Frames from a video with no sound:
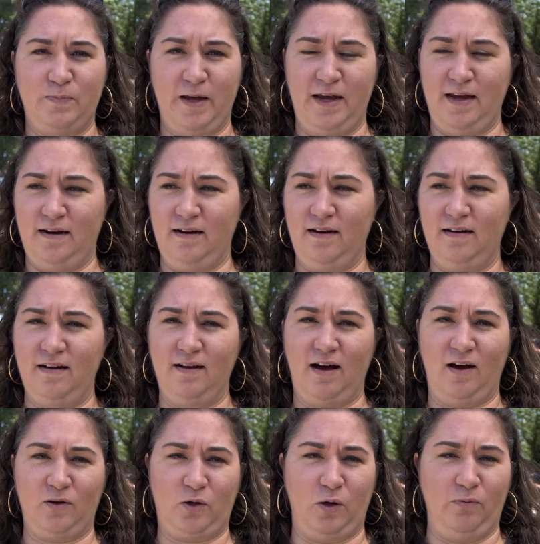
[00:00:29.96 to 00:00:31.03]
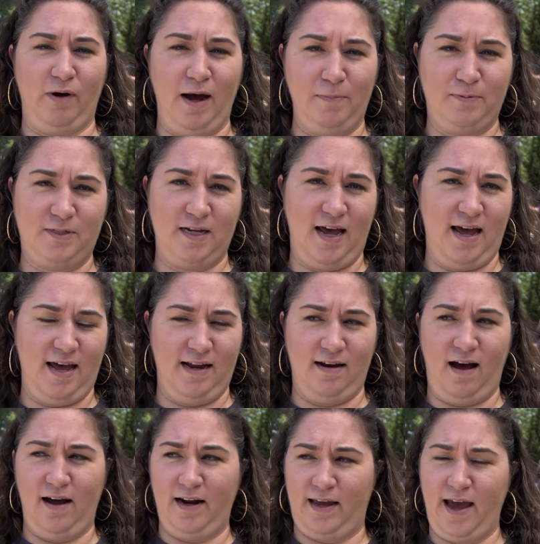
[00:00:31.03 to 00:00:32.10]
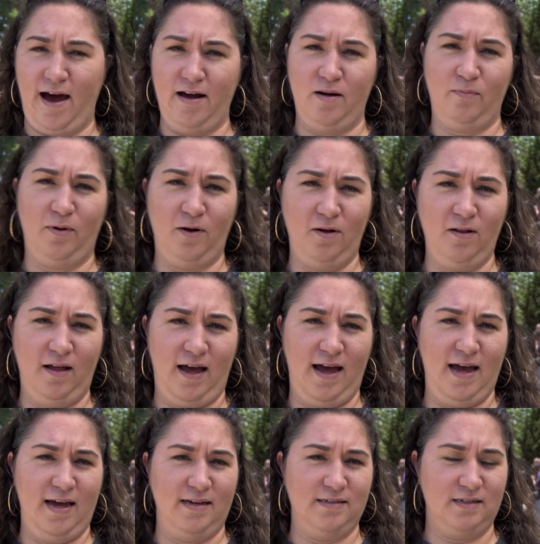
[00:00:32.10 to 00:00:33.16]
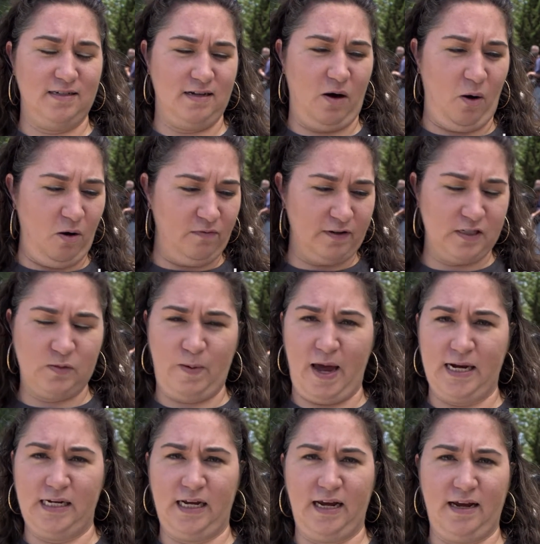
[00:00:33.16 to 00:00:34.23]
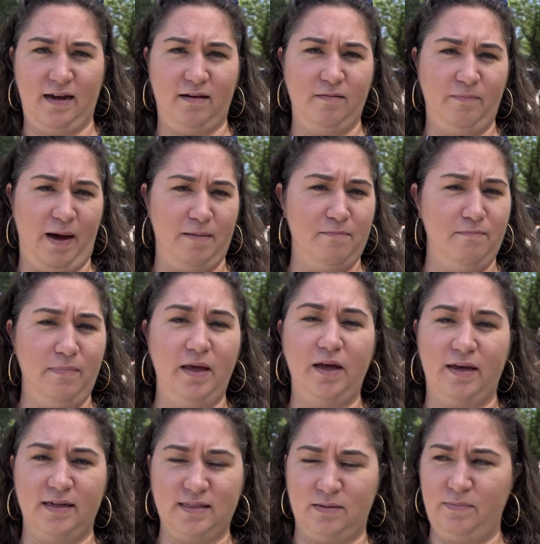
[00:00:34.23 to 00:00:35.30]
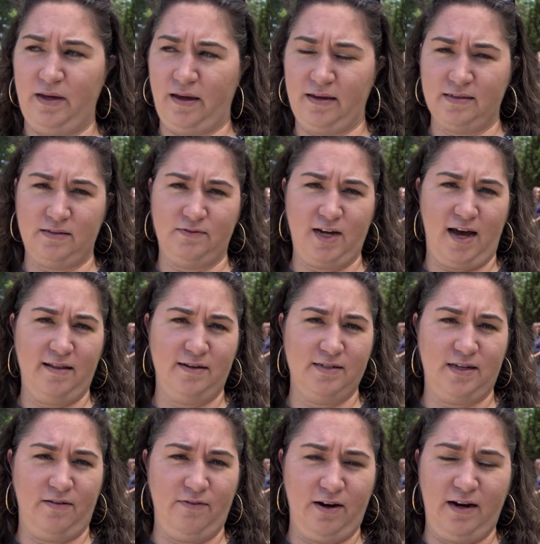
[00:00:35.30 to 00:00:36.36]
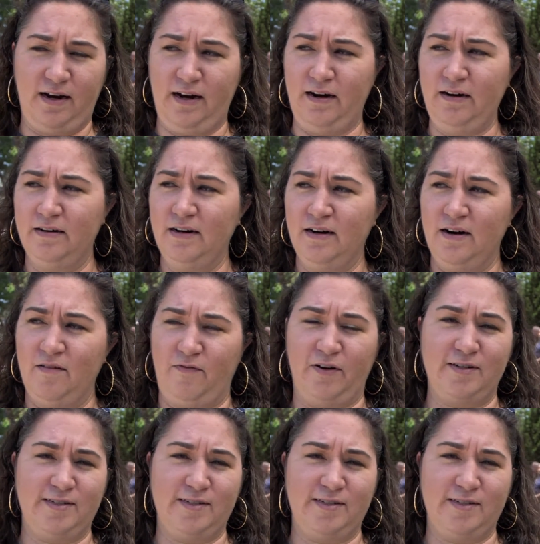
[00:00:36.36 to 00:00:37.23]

been corrupt and unaccountable and overspending by millions and millions of dollars every year for